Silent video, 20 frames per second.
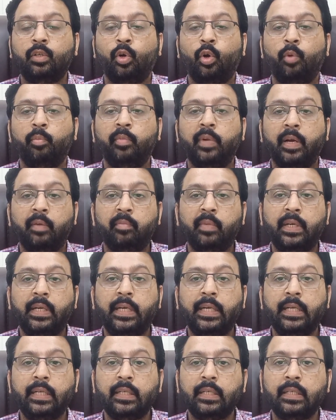home
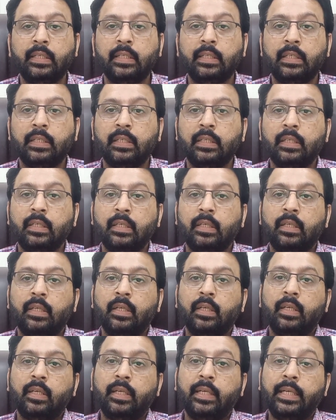remedy
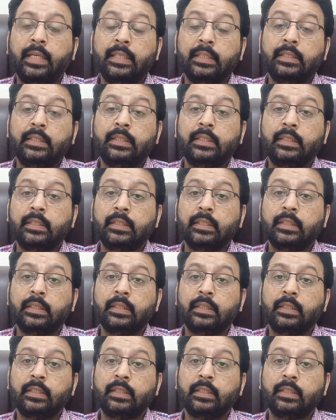is